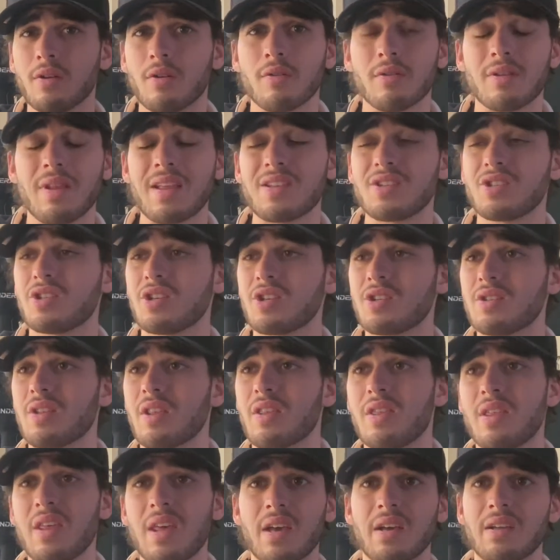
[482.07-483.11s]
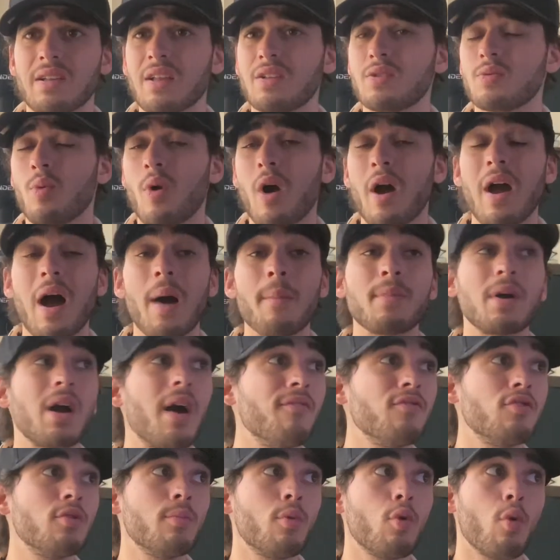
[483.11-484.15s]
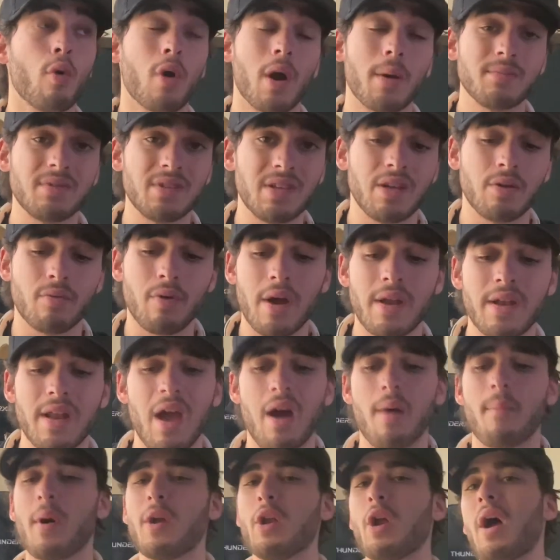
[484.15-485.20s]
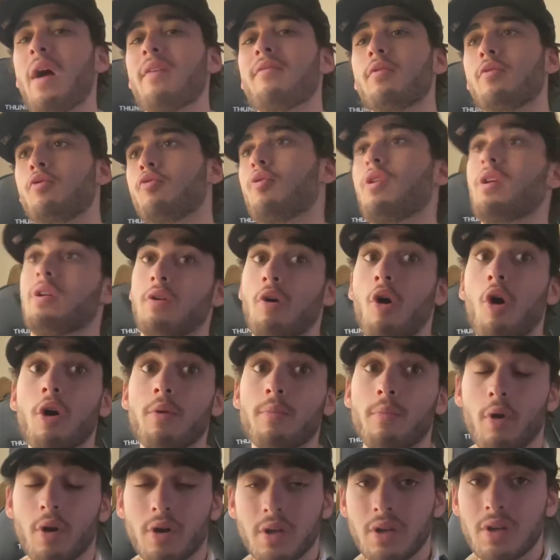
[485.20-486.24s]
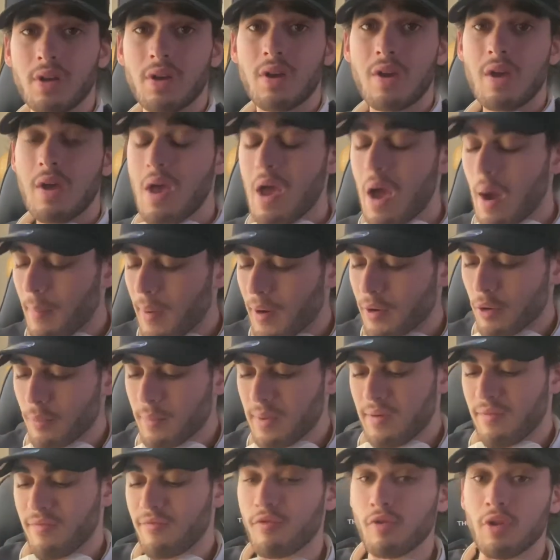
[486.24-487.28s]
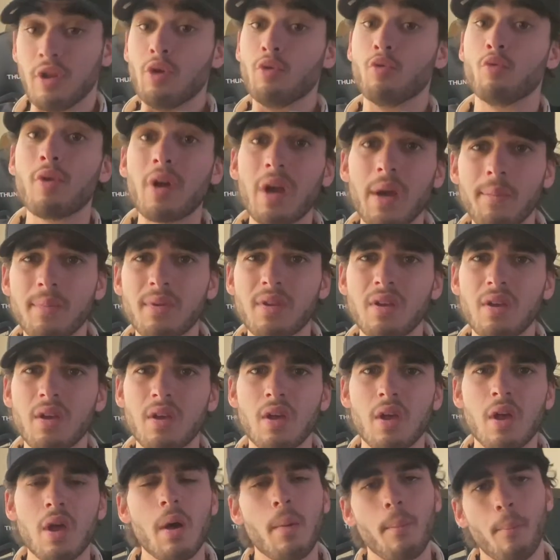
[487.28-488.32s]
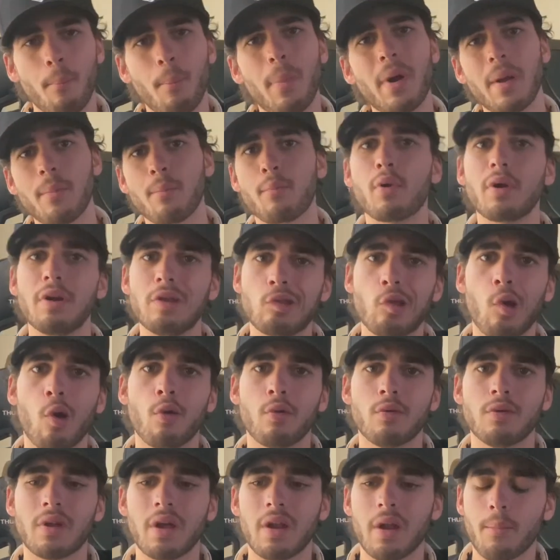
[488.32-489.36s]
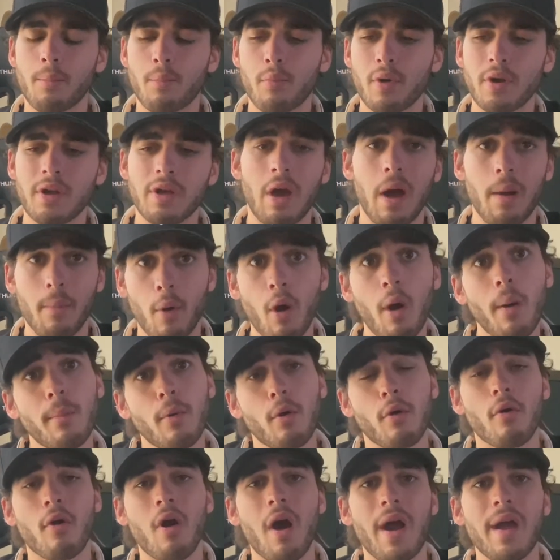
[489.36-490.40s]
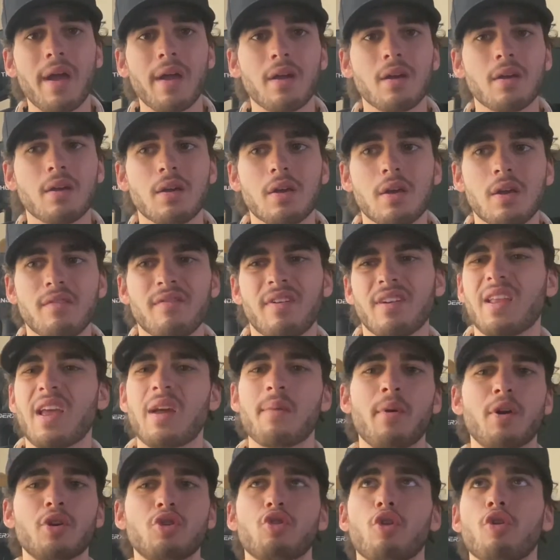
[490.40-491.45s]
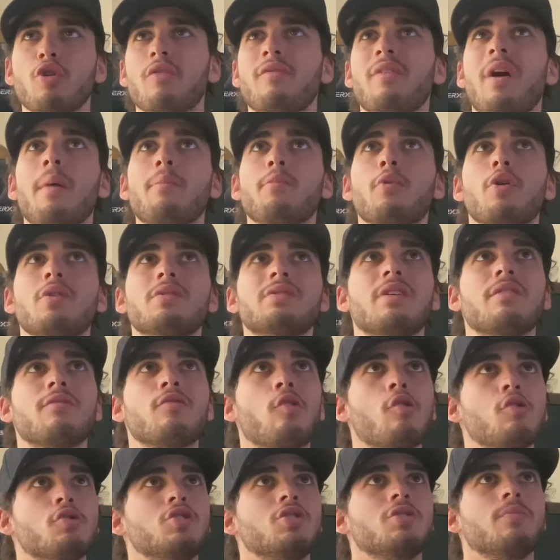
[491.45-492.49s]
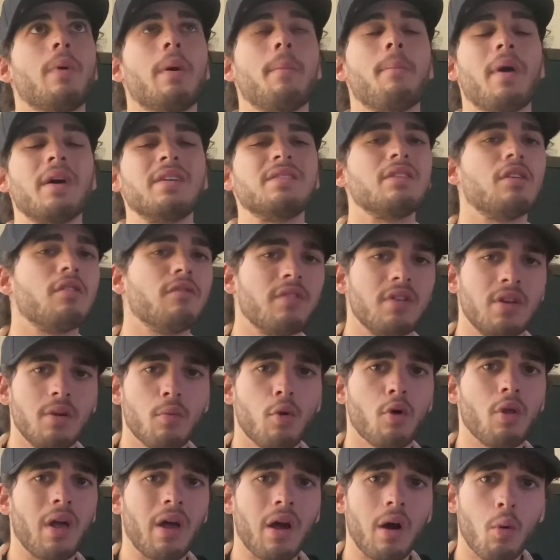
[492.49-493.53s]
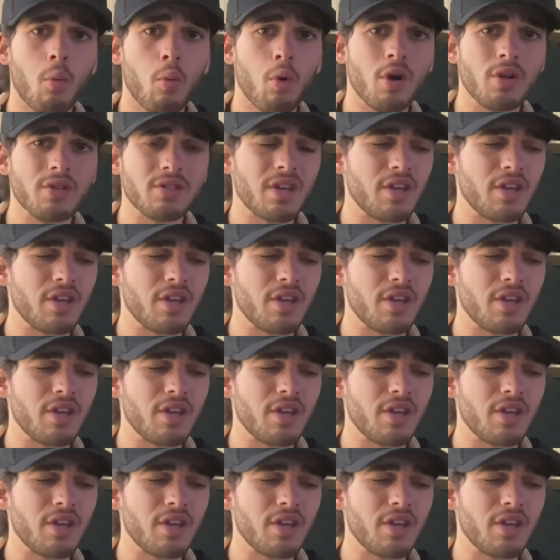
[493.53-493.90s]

That's just the thing. That's why I'm comfortable where I'm sitting right now. I might not have a Greek god body. I might not be fully ripped, but I'm pretty toned. I'm all right. If I take my shirt off, I'm not self-conscious about myself anymore like I was.